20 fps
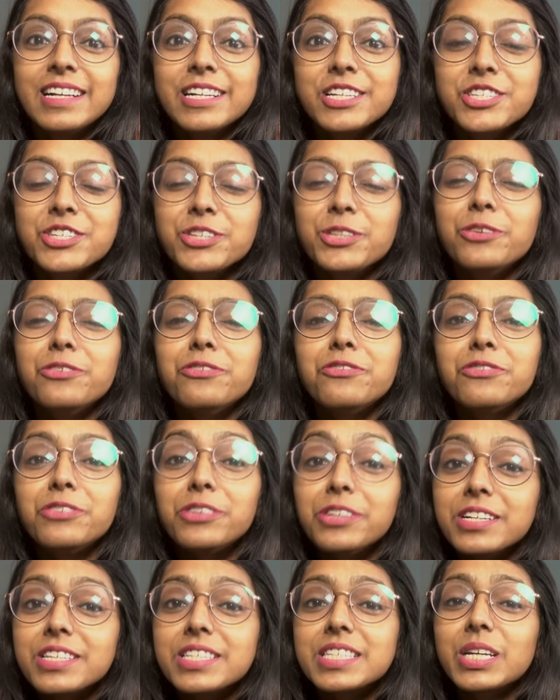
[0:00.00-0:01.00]
So the
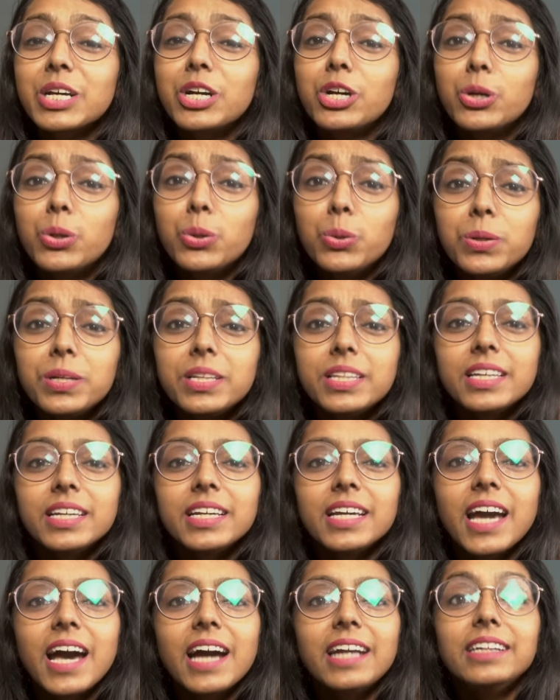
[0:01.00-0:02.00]
first good
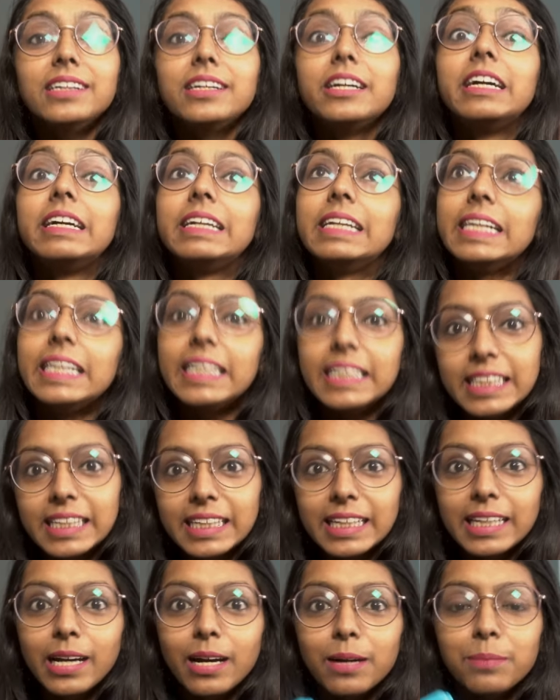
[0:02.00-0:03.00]
thing and a great
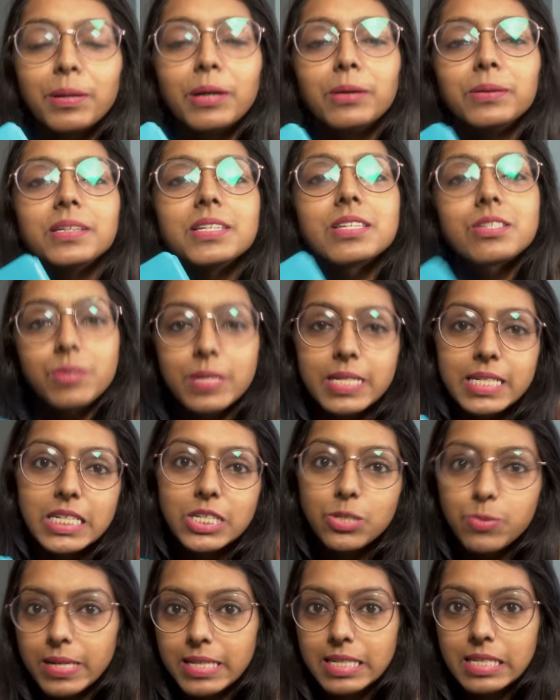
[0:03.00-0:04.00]
thing about this
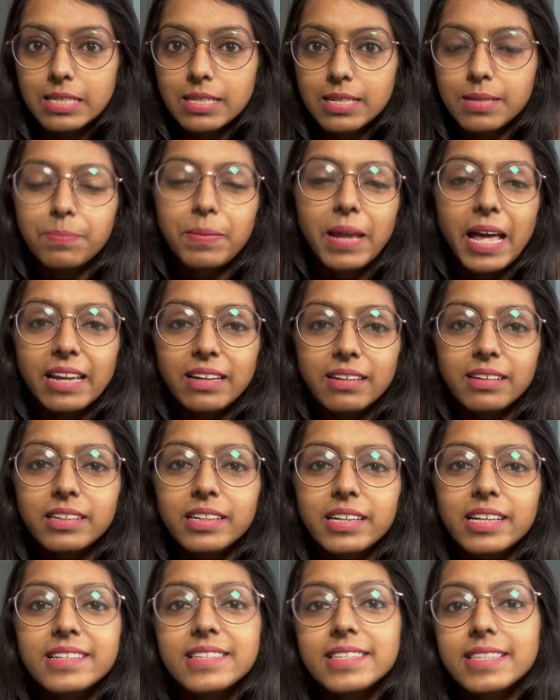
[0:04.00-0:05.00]
2023 planner
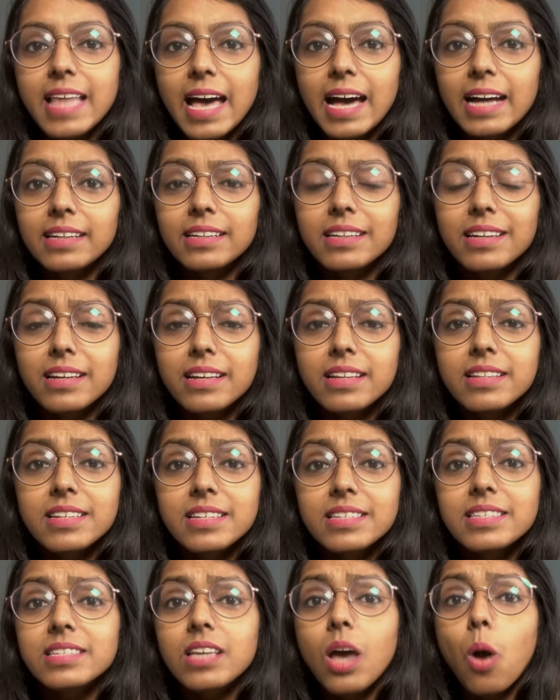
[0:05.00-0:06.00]
is that it
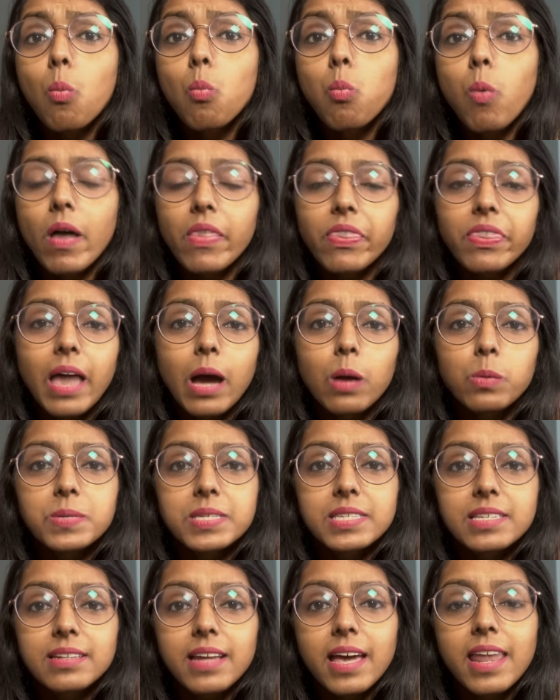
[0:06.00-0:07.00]
is
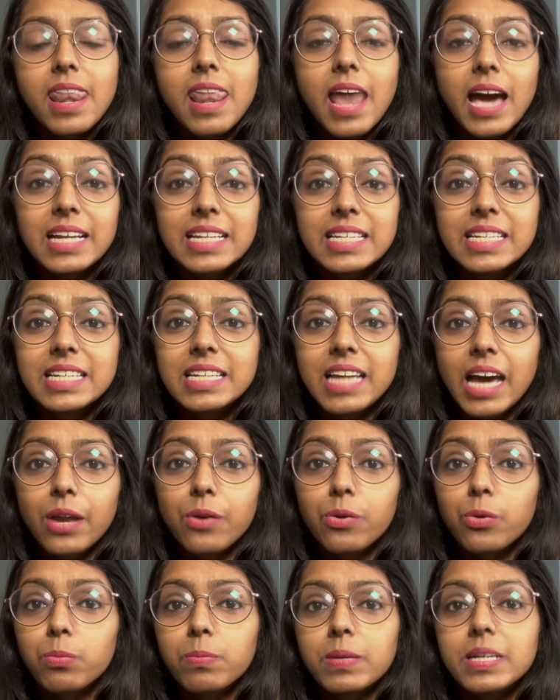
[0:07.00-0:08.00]
1099
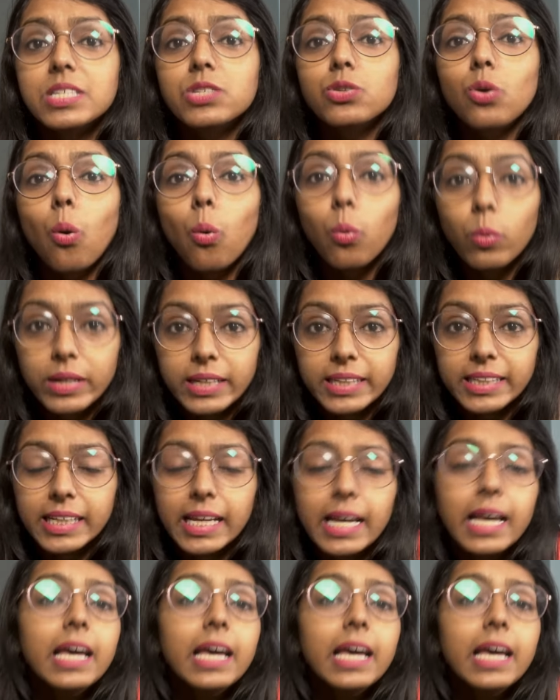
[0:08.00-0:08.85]
rupees only.